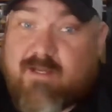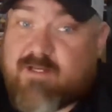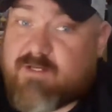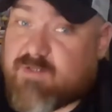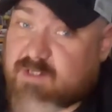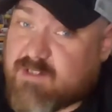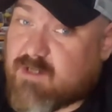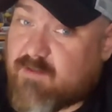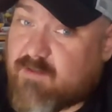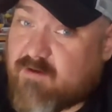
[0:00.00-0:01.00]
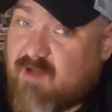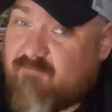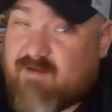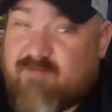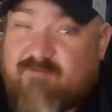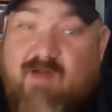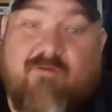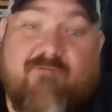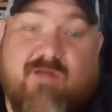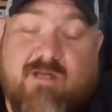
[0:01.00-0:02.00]
And you just saw the graphic of how
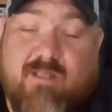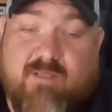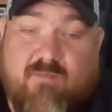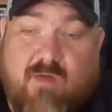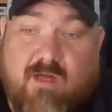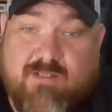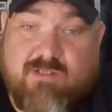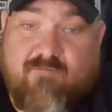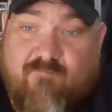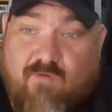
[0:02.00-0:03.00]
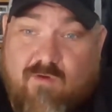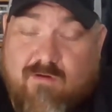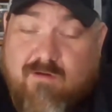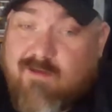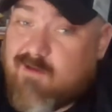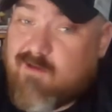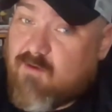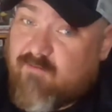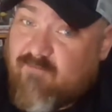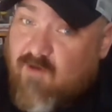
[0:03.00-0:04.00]
we've done in this box so far.
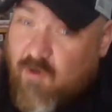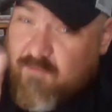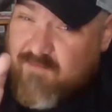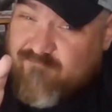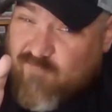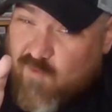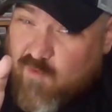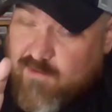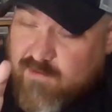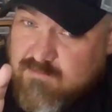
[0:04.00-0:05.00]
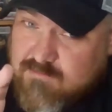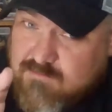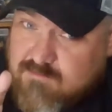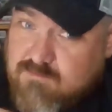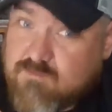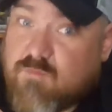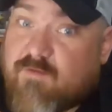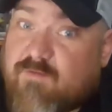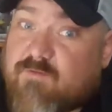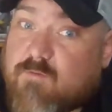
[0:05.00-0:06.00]
We've opened four
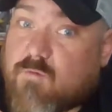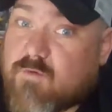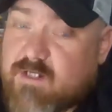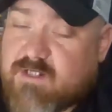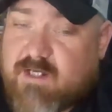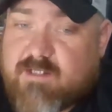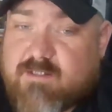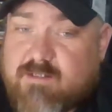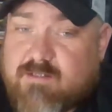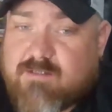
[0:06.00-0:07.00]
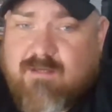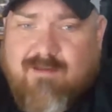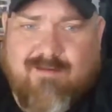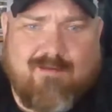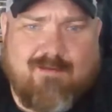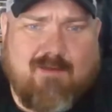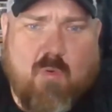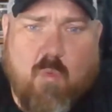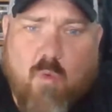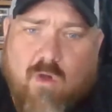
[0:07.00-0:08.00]
with three chases.
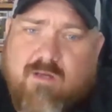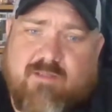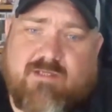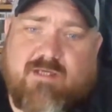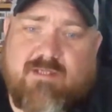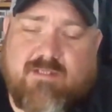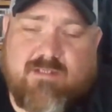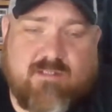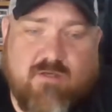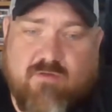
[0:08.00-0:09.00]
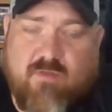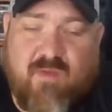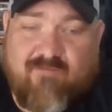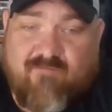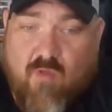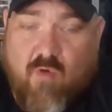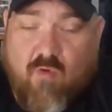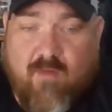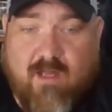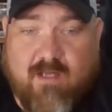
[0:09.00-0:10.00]
One of the chases nearly paid for the
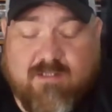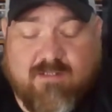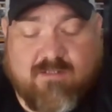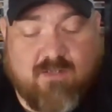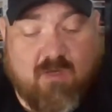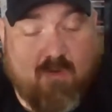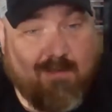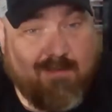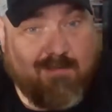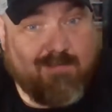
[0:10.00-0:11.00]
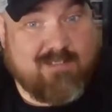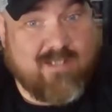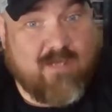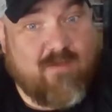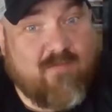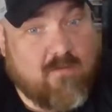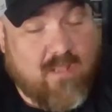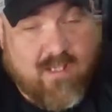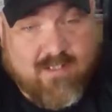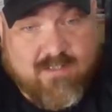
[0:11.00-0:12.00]
whole box. So today we have our
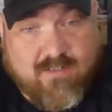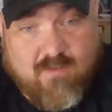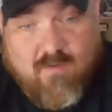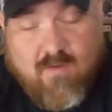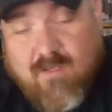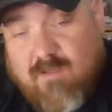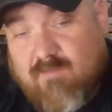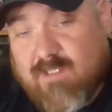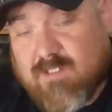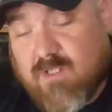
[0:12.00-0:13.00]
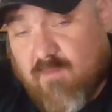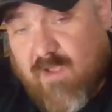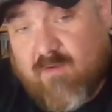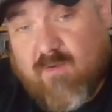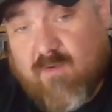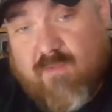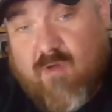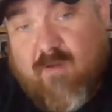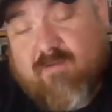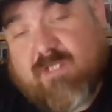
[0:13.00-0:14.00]
last two this is our battle with
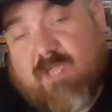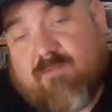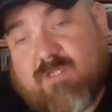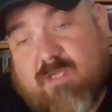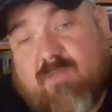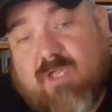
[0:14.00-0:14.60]
below average gaming dad.